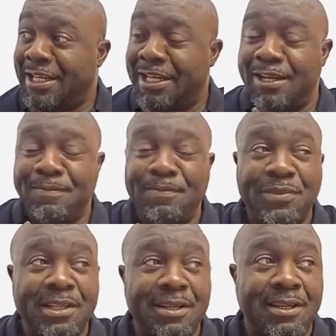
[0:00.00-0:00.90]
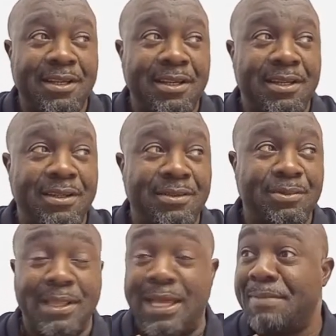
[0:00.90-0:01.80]
um,
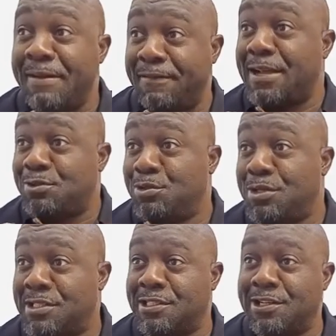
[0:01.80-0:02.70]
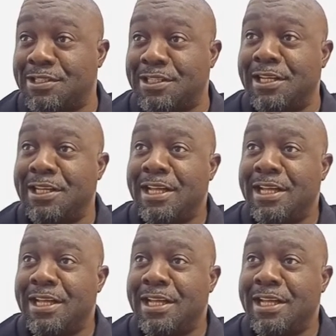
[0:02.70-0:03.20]
with that. My father too was disgusted.